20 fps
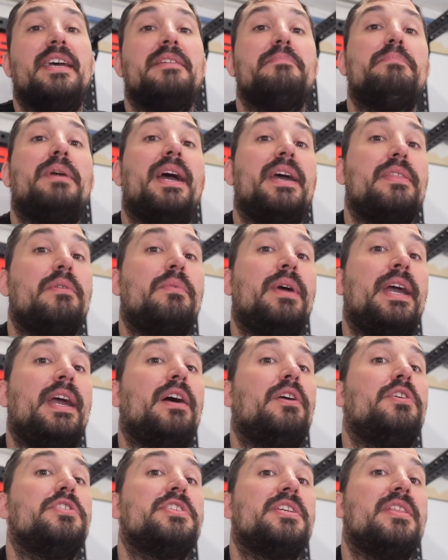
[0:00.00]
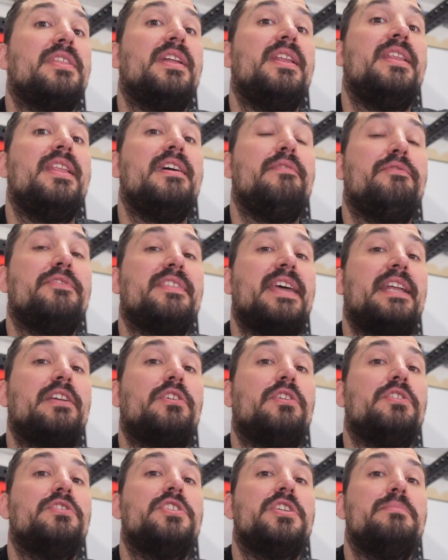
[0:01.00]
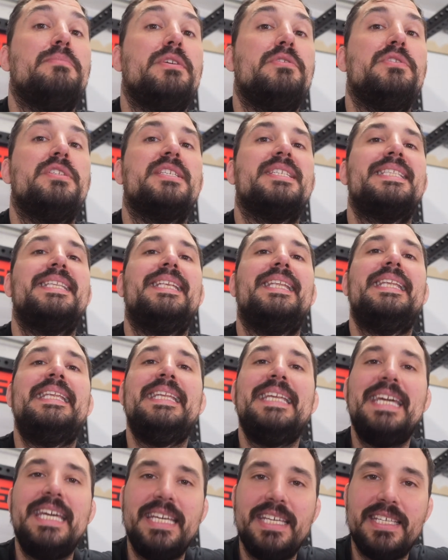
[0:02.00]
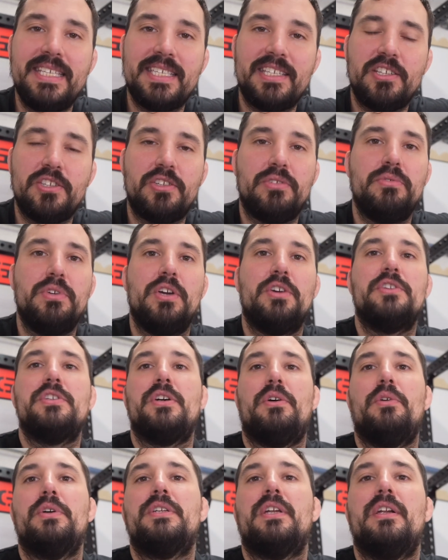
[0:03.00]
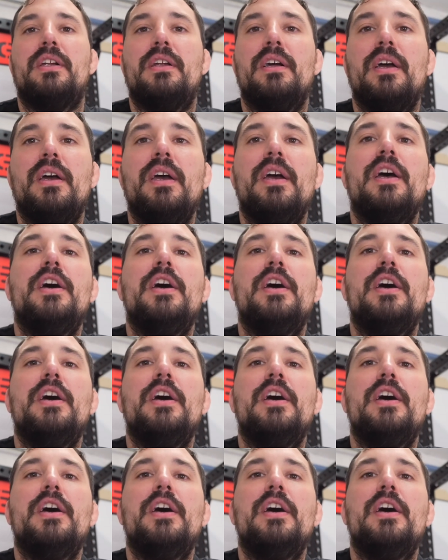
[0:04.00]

And by the way, also the lift that contributes the least to your total.